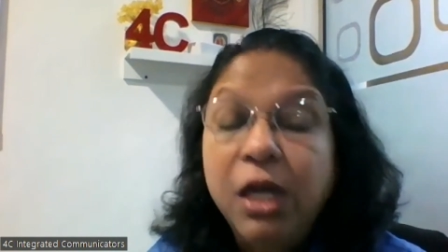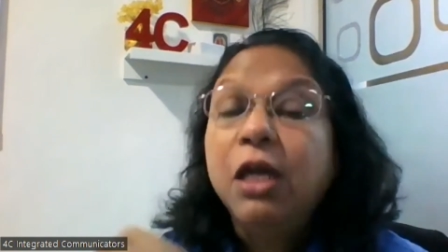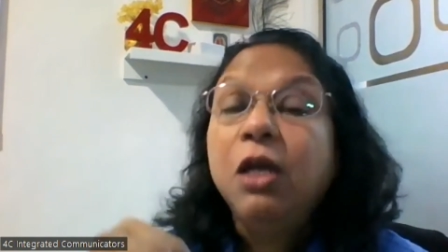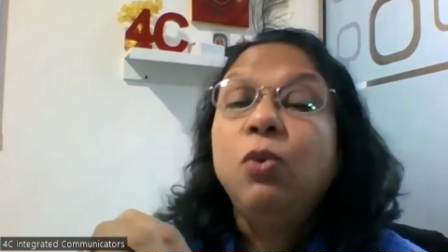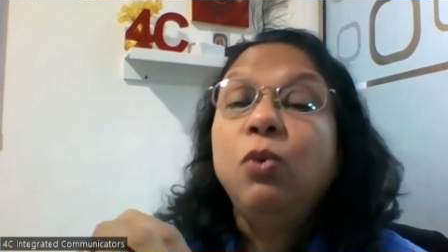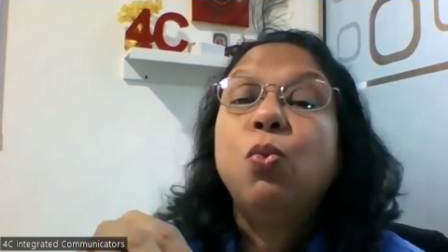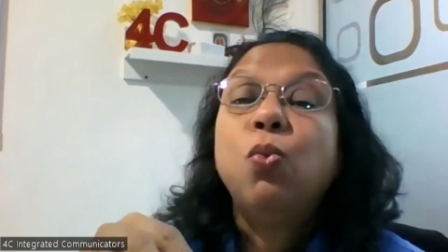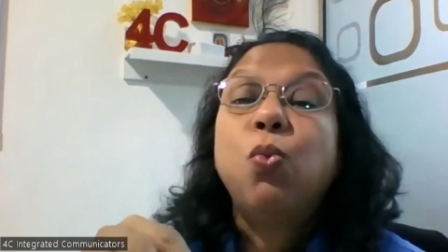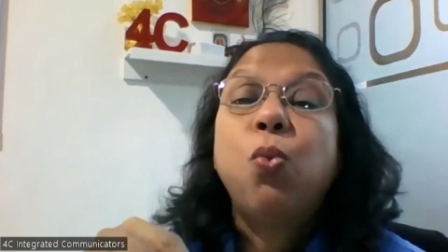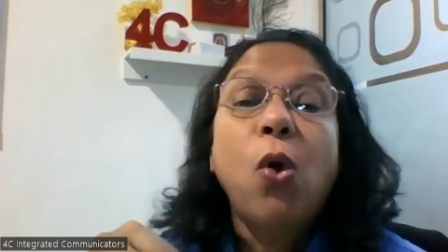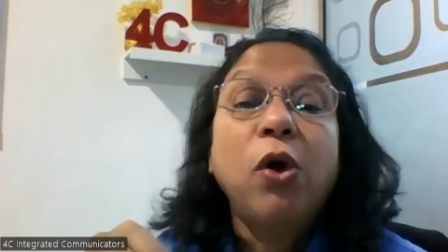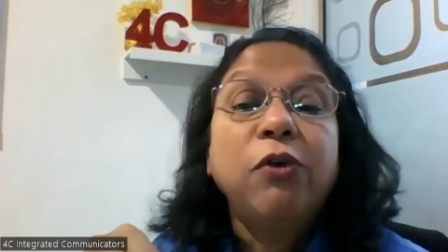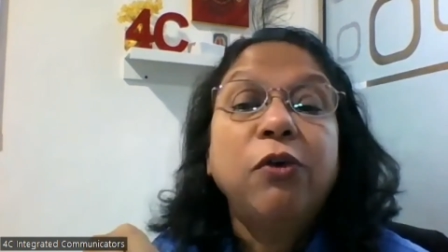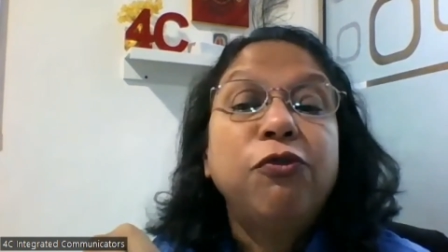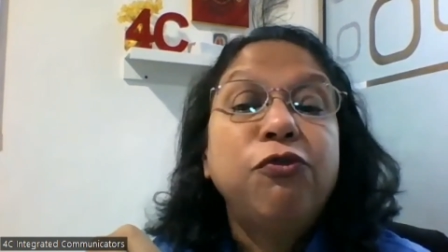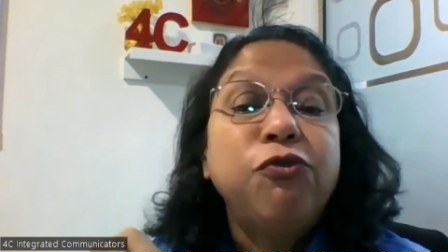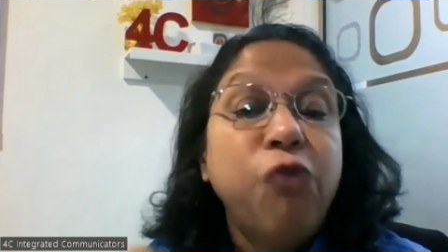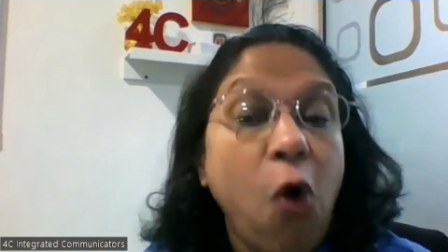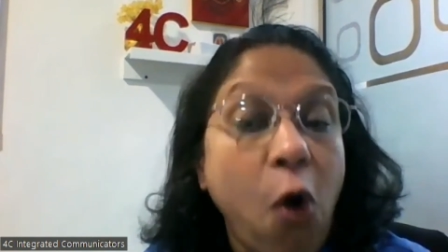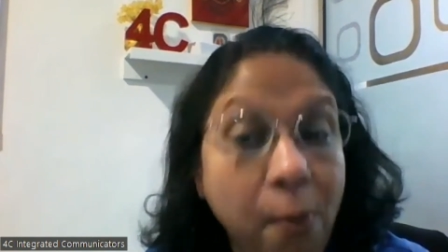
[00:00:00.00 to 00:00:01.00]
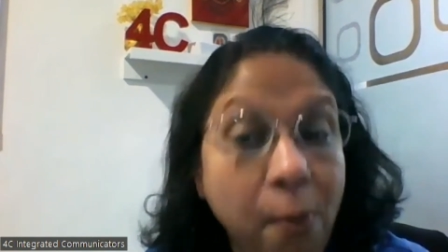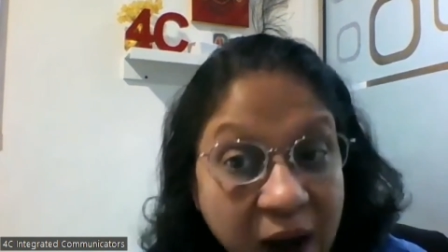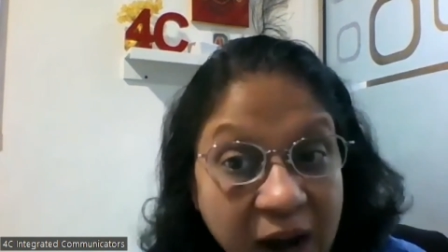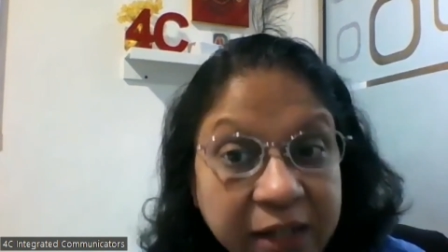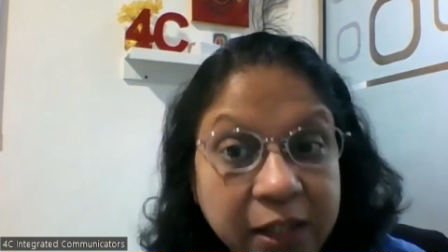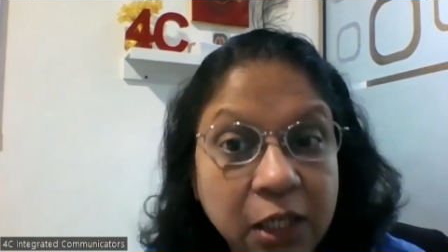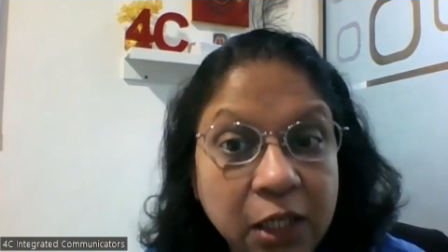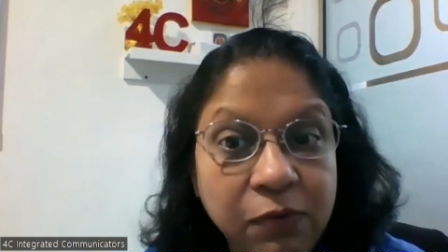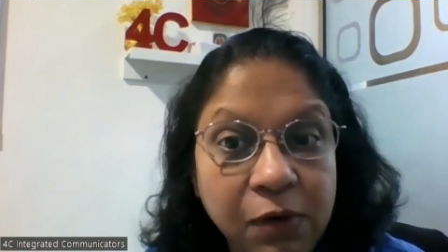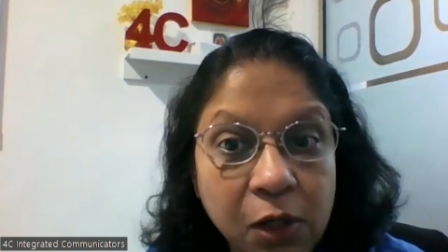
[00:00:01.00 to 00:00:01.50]
in what
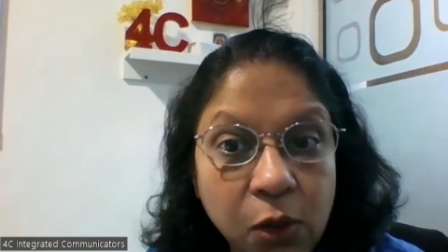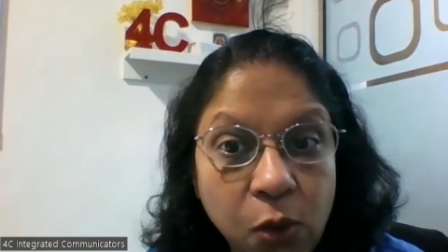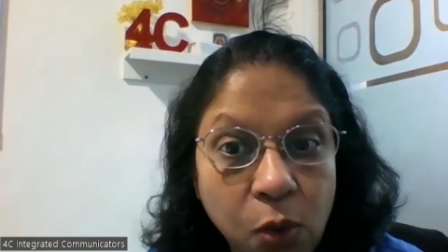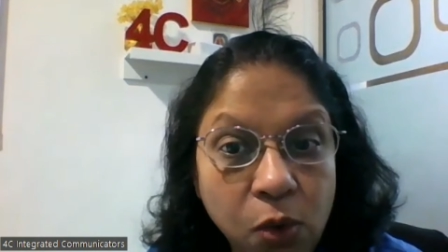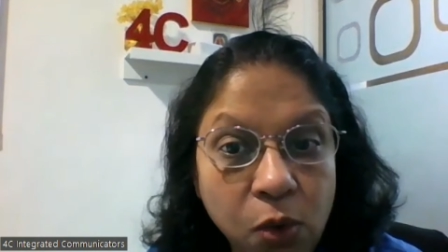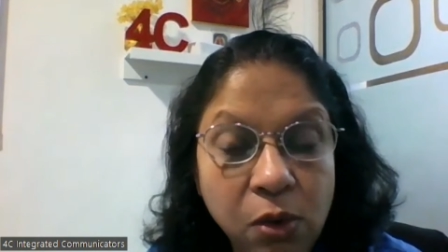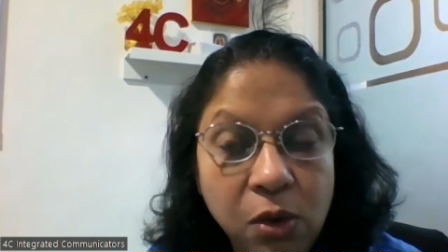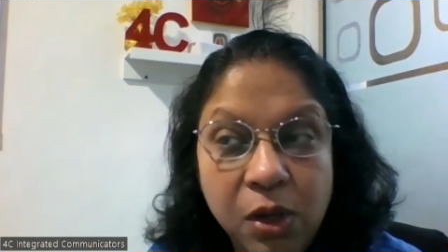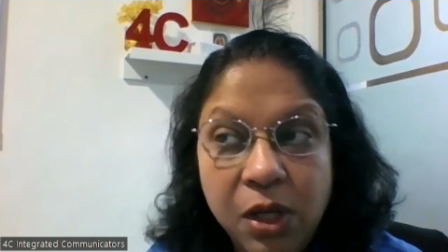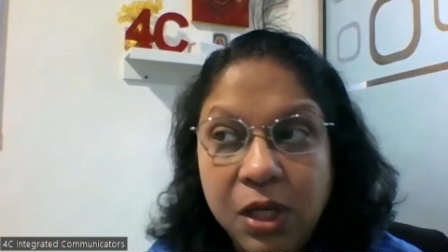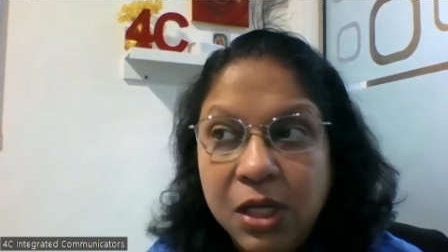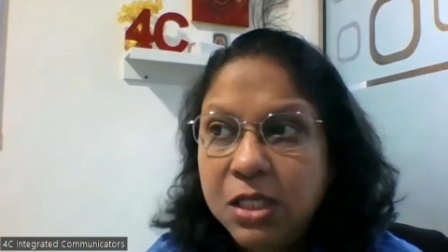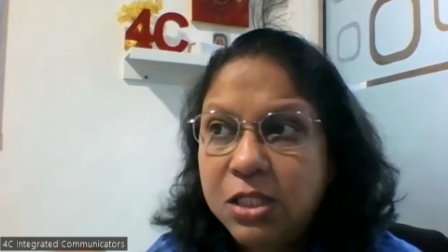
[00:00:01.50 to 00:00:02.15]
format it will go.